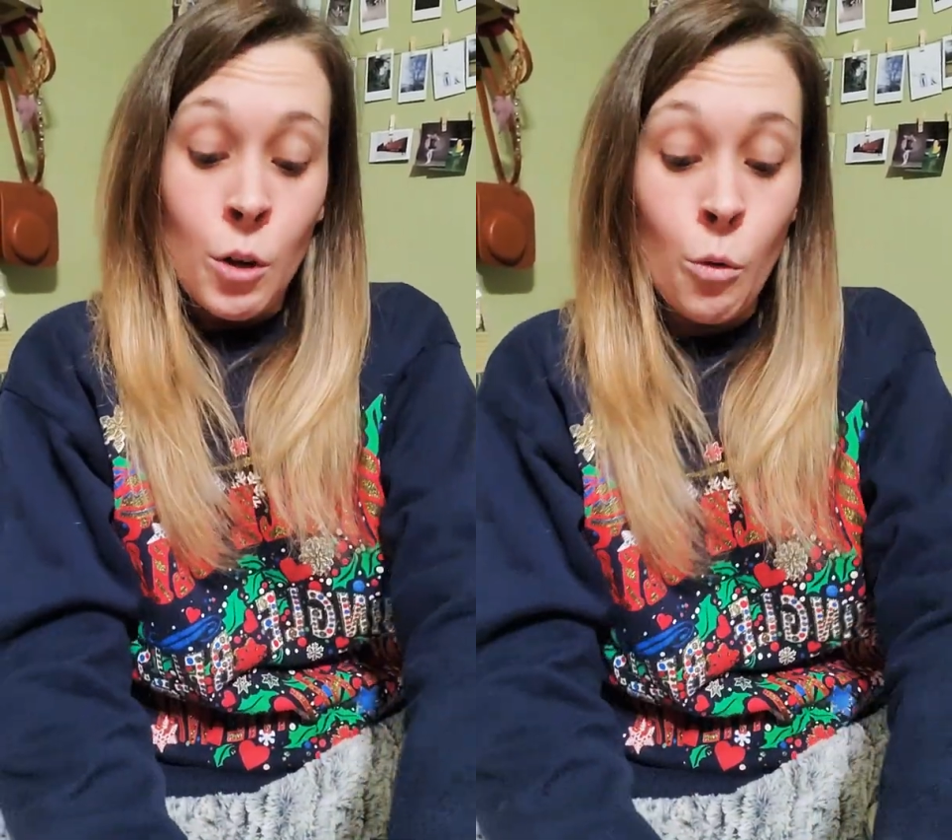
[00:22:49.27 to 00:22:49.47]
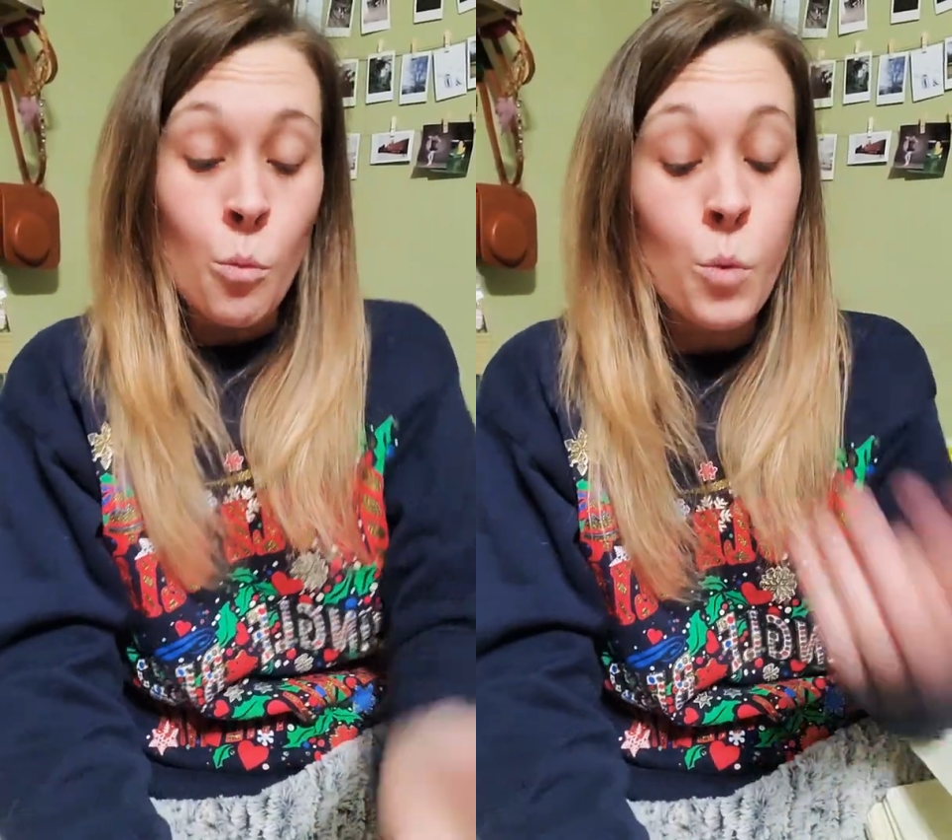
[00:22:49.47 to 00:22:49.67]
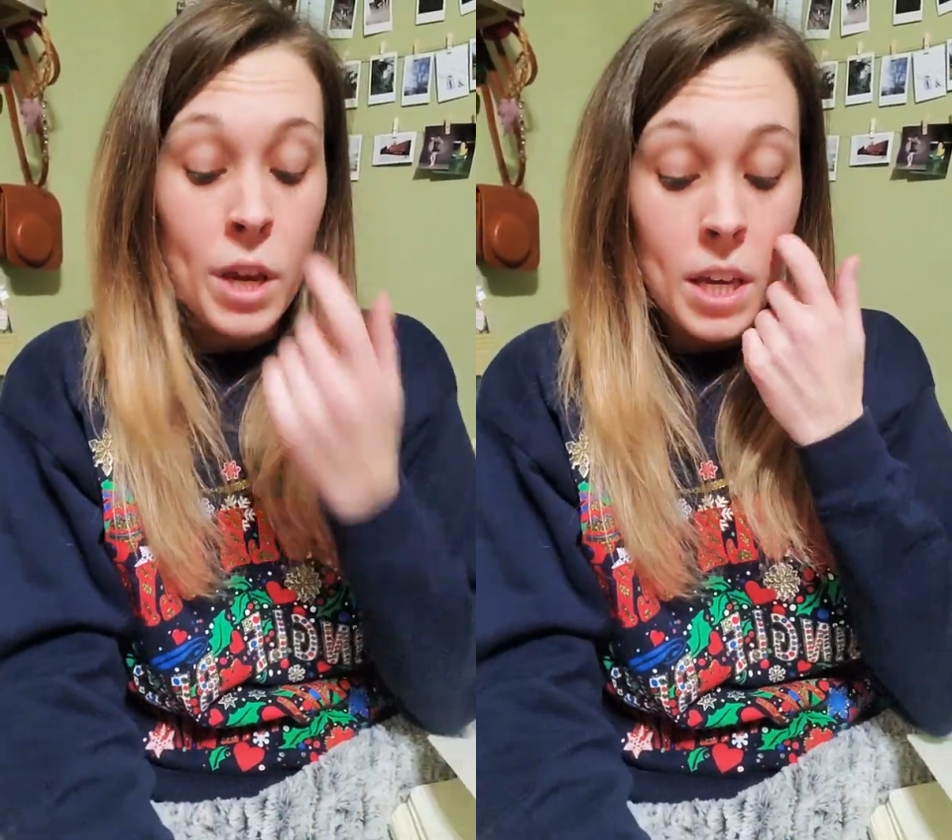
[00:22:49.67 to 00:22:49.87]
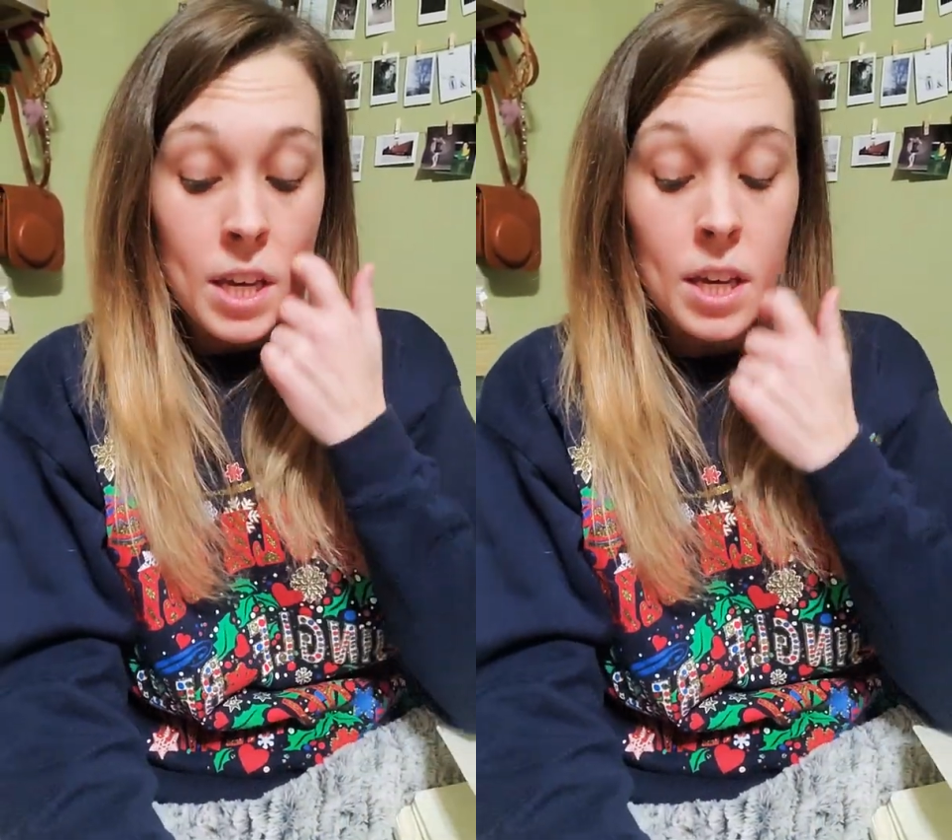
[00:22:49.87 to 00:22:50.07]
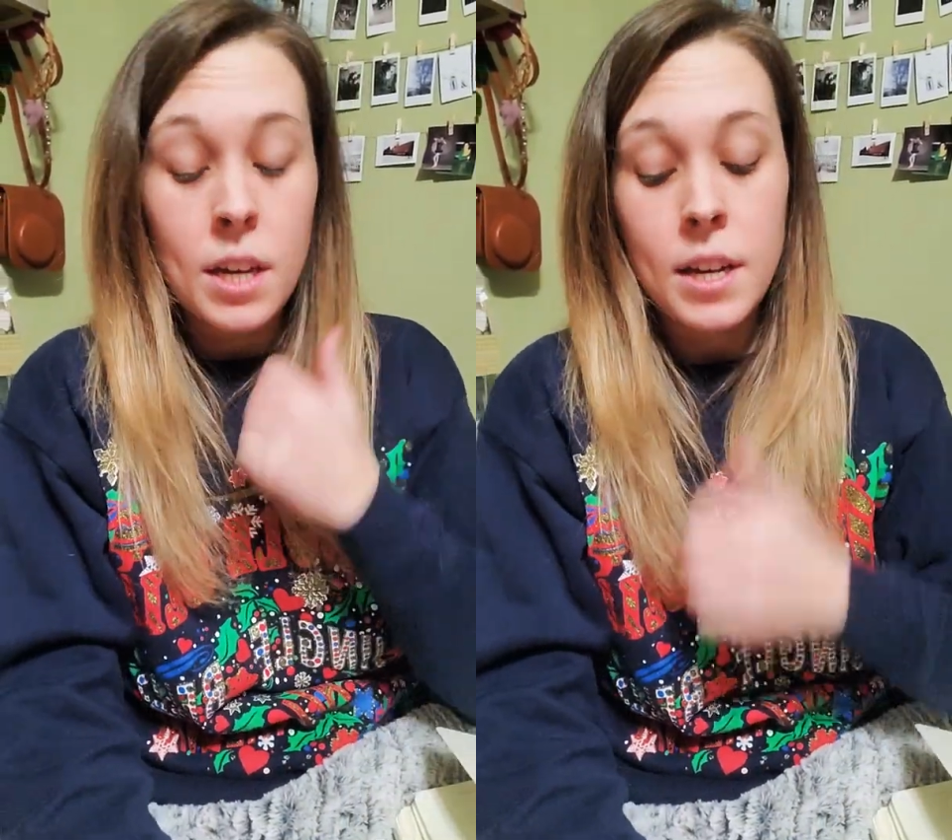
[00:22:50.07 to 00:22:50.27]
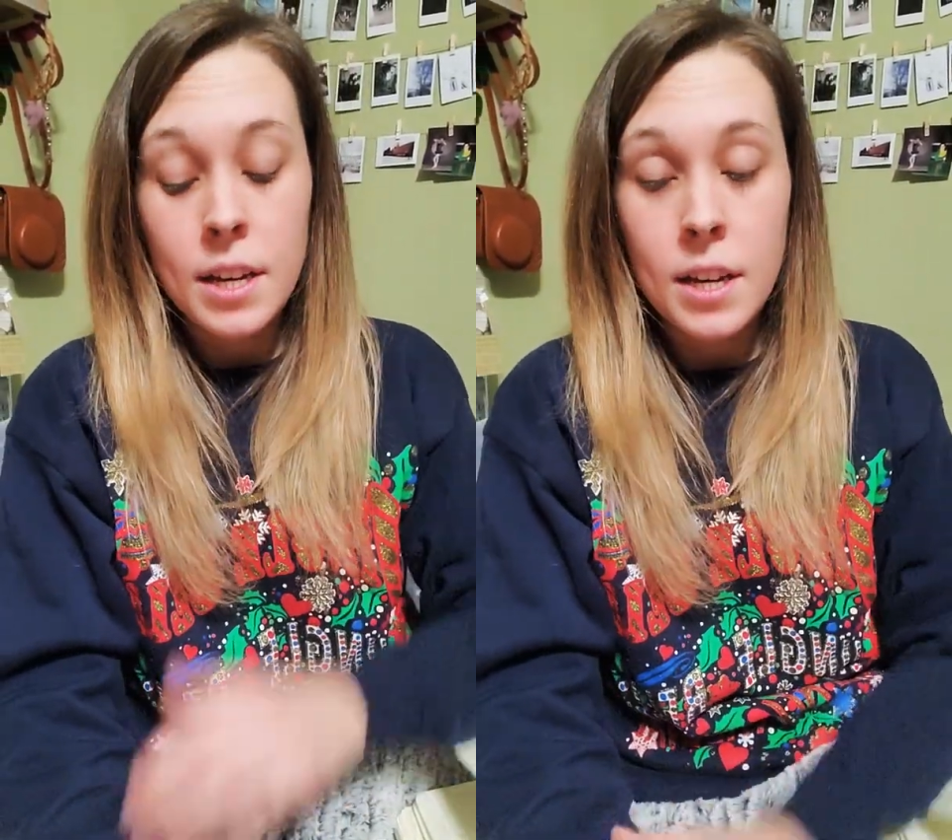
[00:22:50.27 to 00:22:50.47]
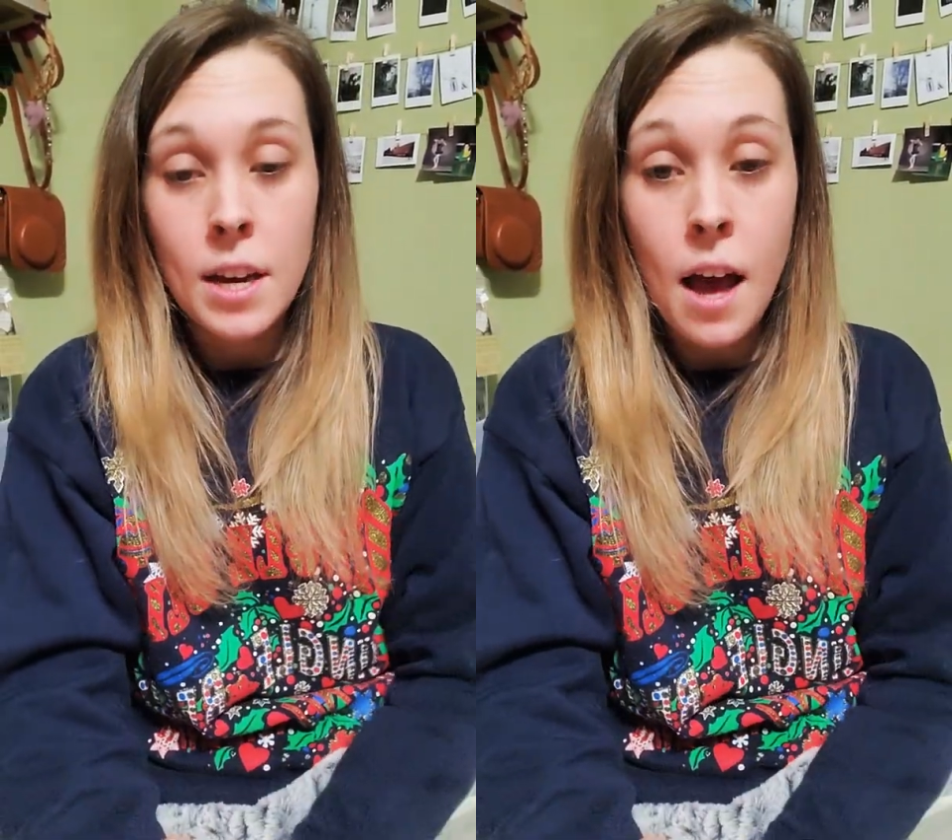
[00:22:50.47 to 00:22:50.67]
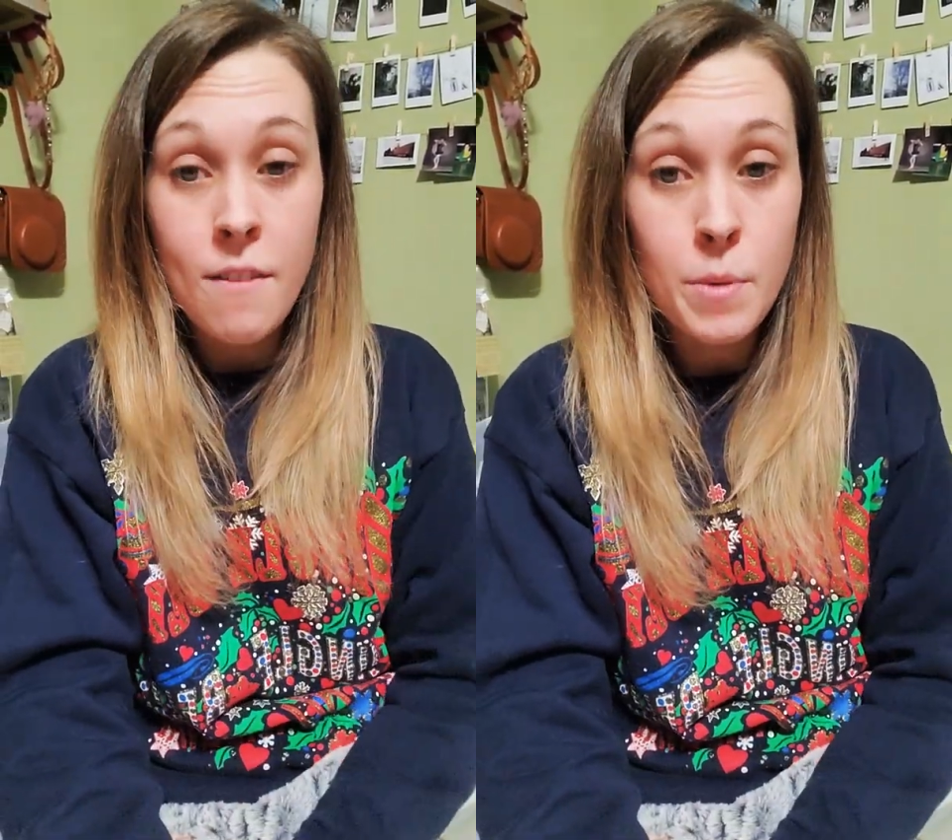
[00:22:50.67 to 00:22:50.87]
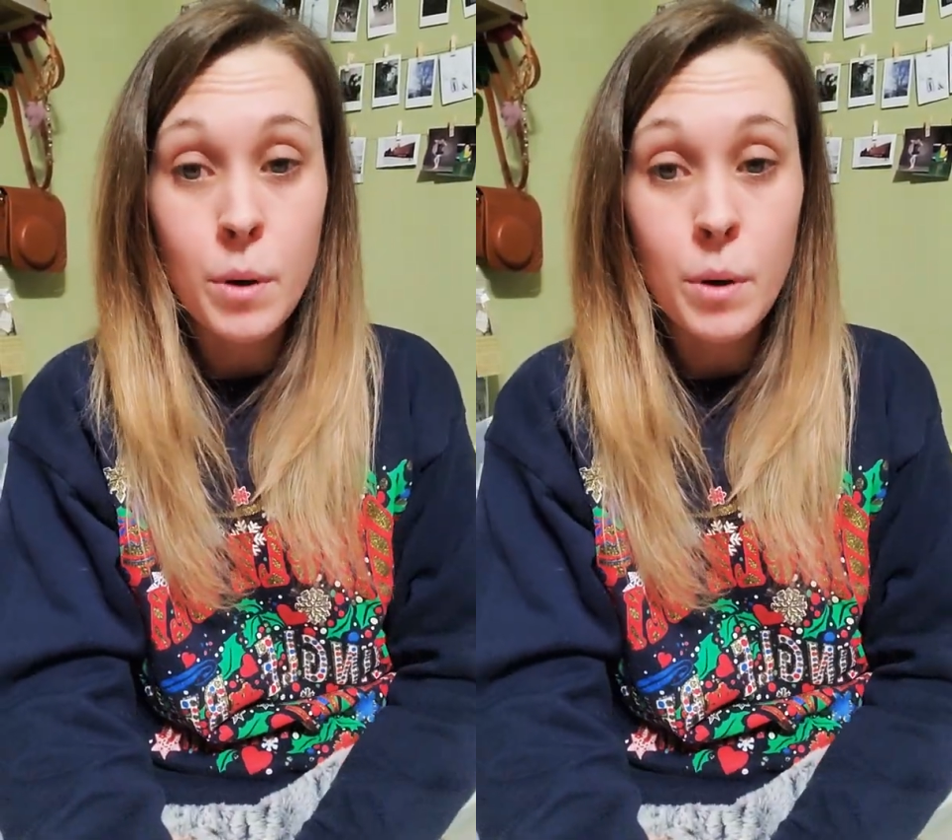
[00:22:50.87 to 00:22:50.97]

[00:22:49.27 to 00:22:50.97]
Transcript: we have been